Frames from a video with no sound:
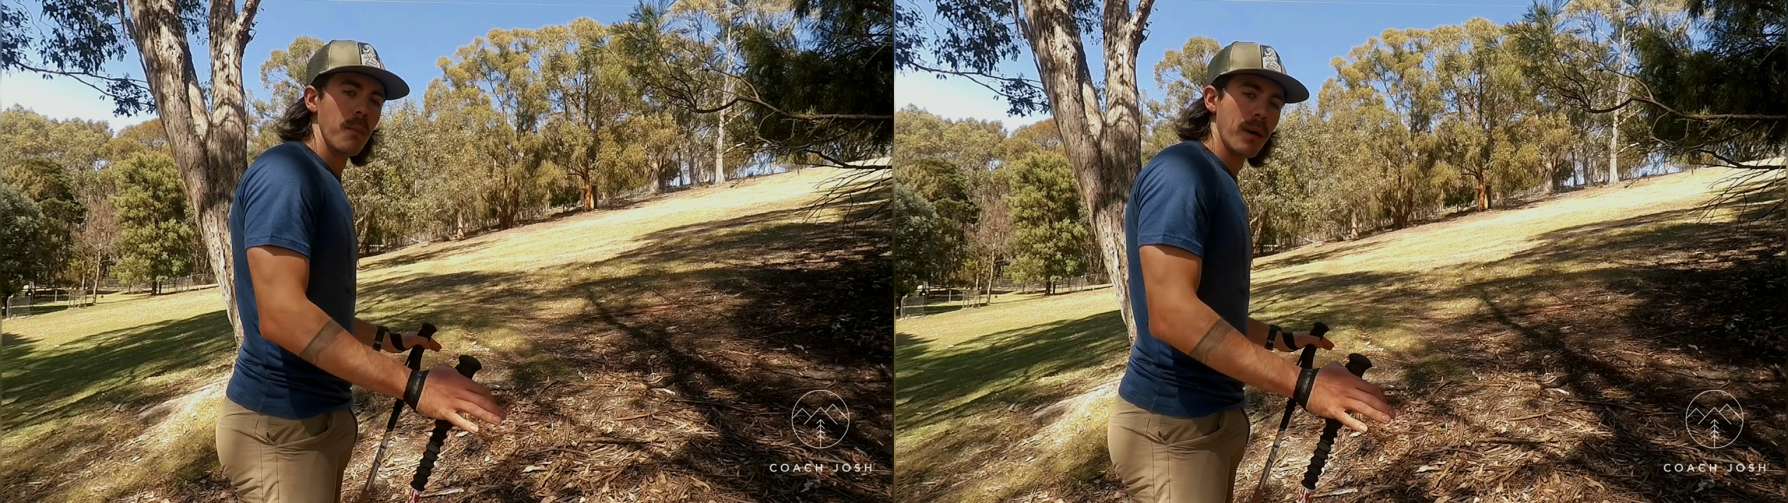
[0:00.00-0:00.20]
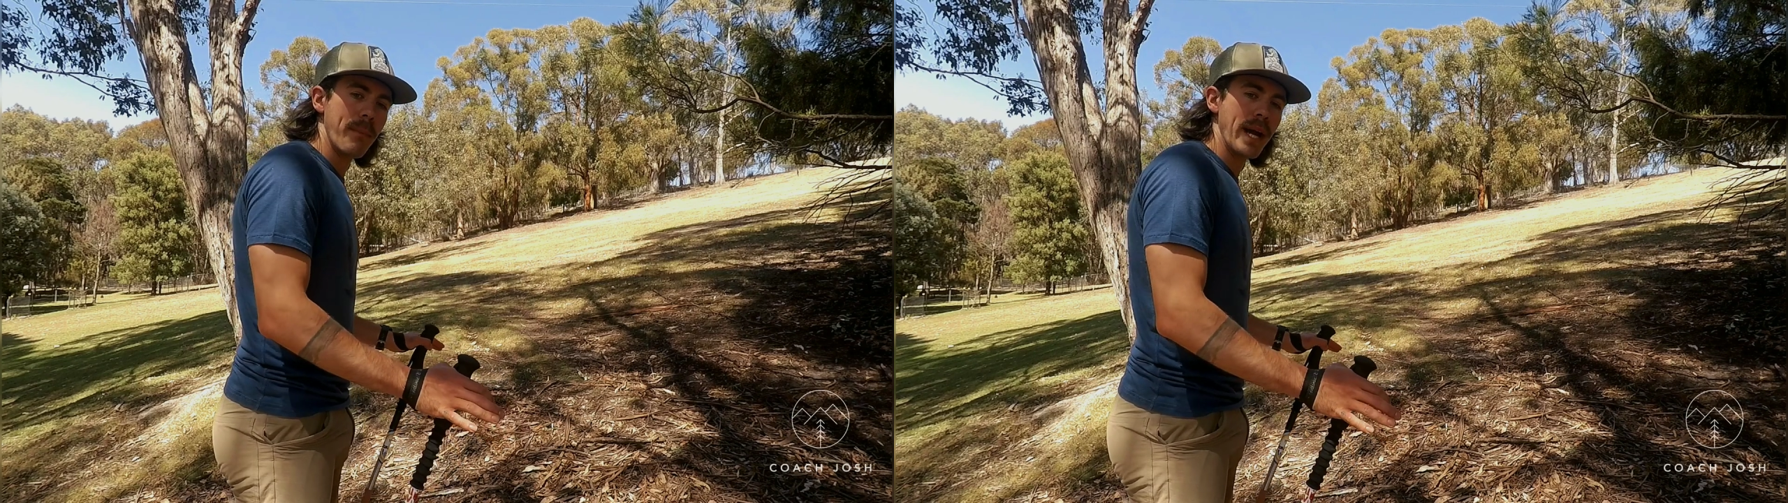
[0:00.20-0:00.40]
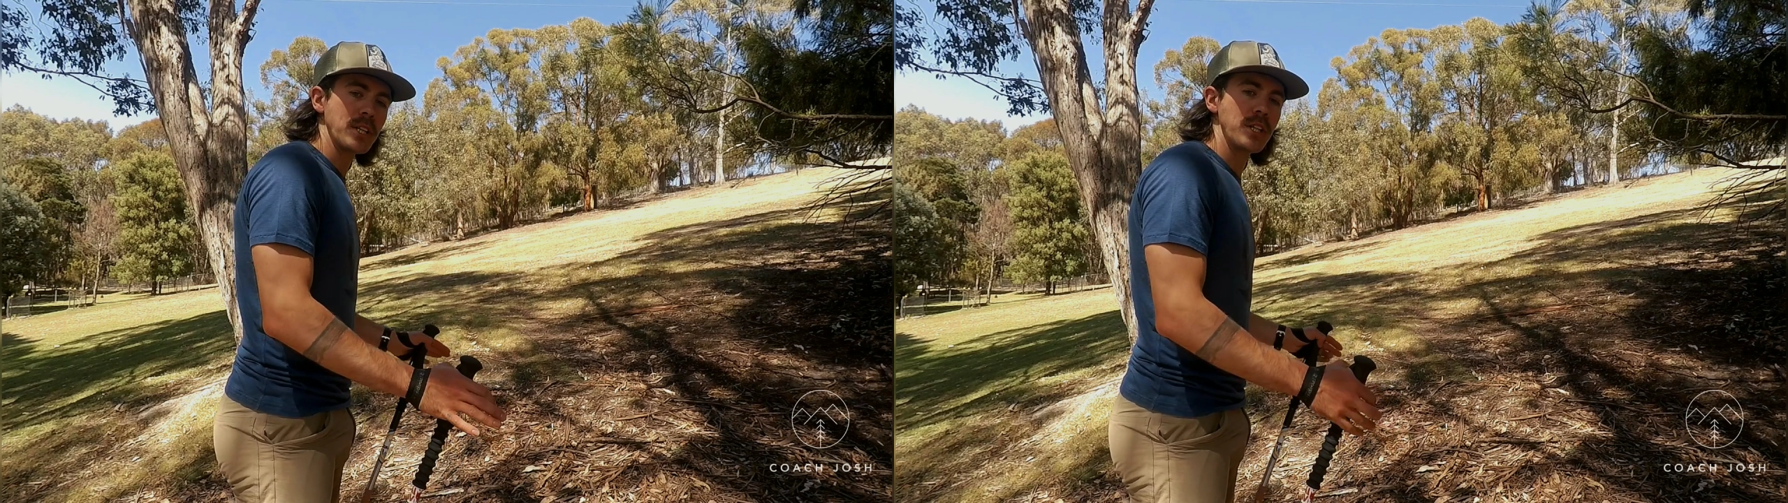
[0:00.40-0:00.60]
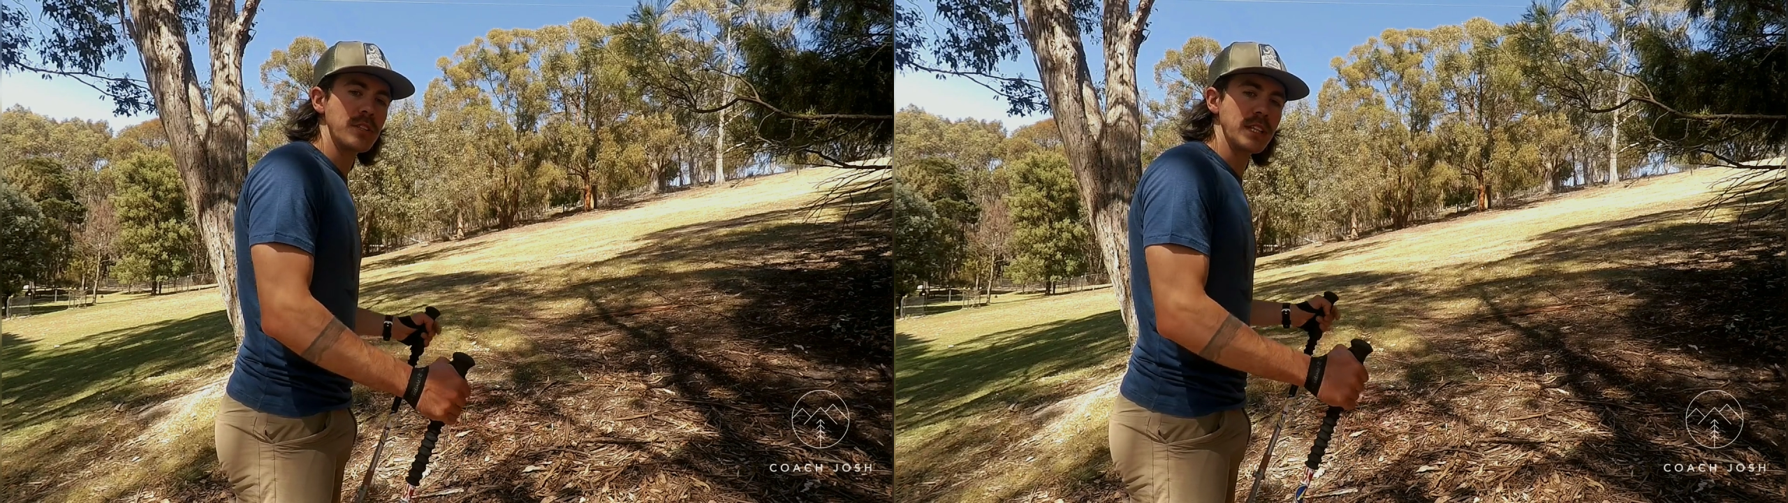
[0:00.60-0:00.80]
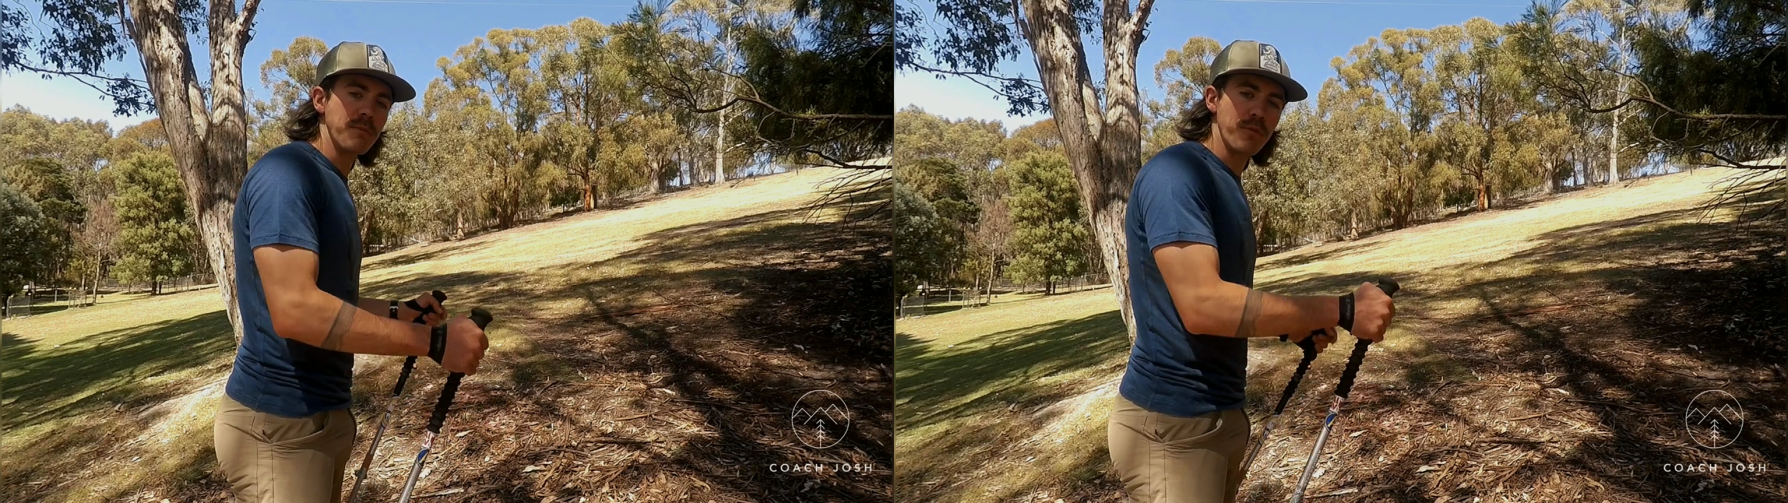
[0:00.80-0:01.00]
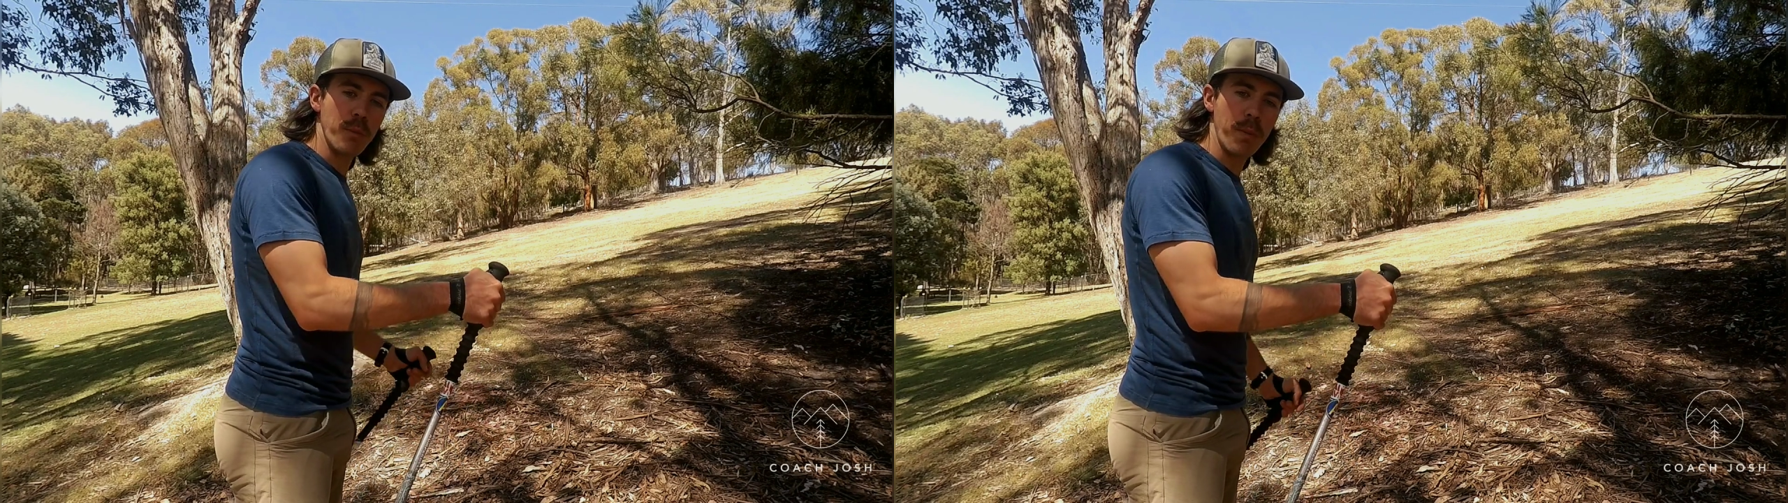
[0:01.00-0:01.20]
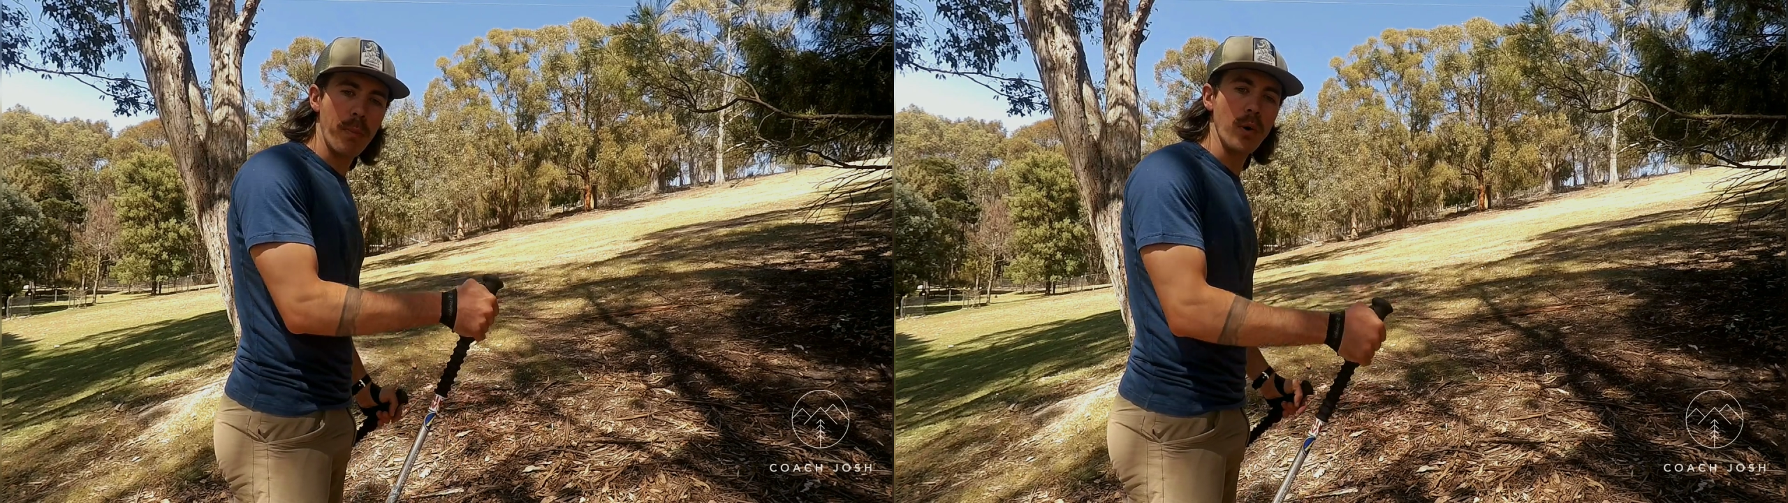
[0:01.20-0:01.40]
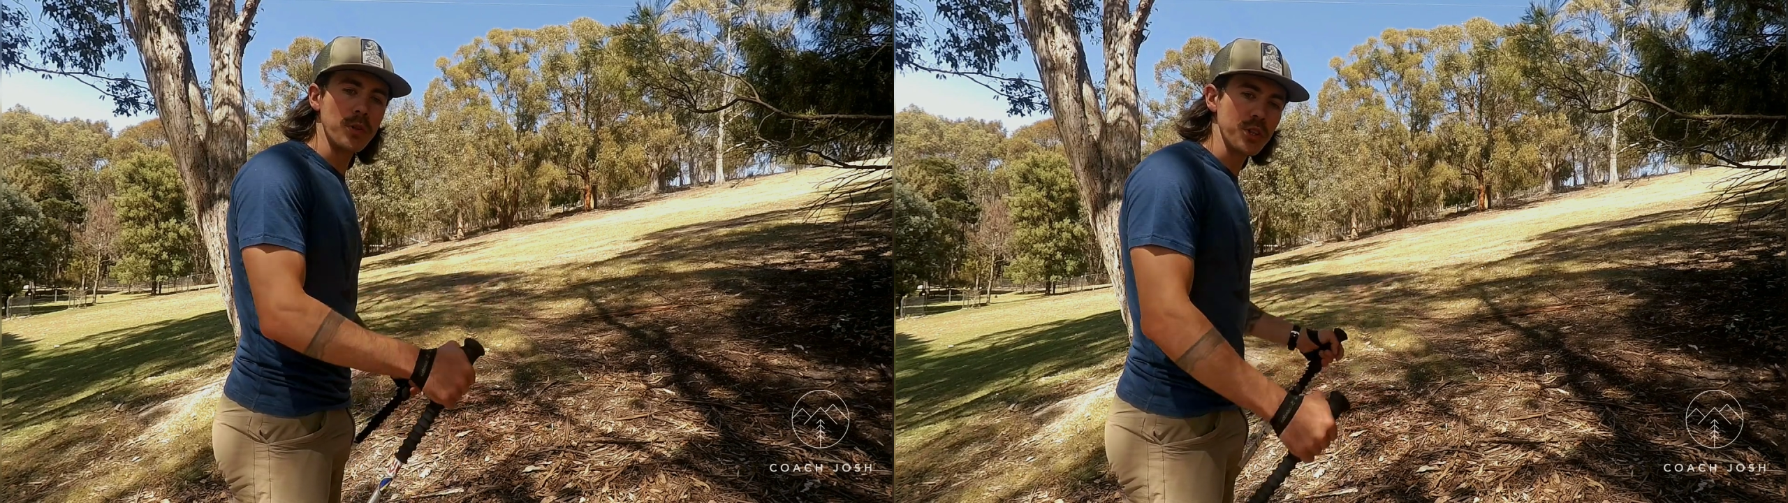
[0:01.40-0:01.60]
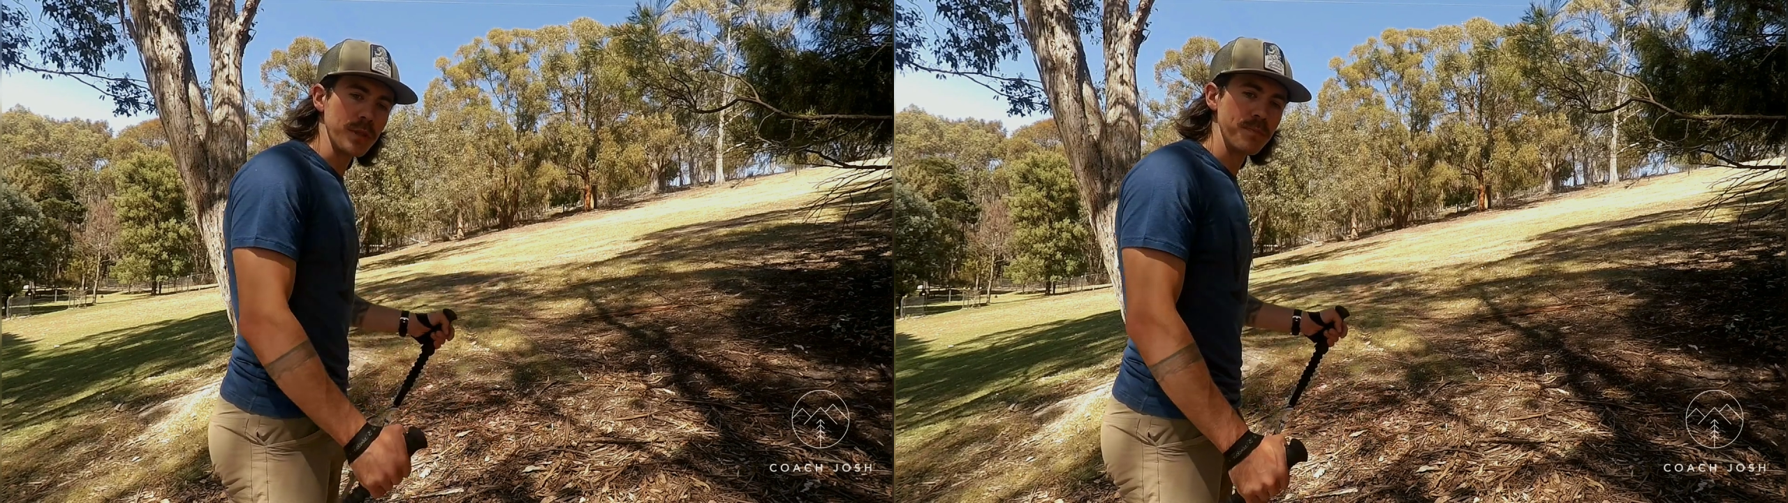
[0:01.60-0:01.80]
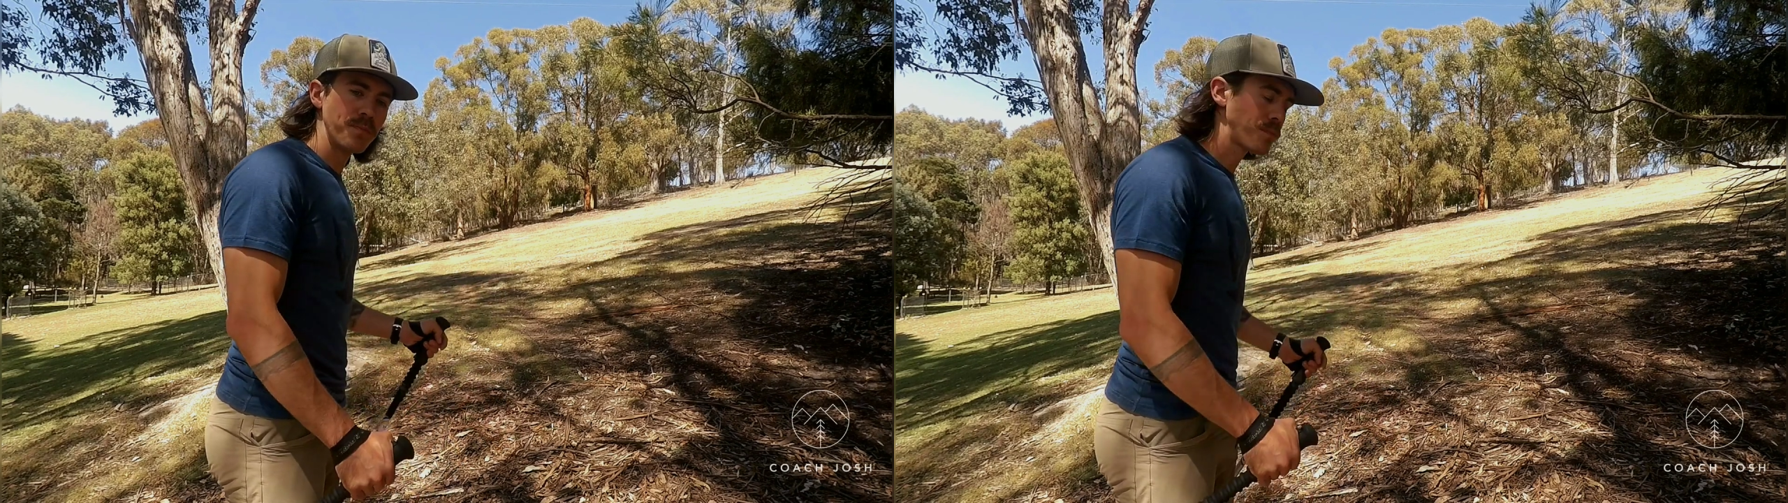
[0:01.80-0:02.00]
but I'm actually using them for propulsion.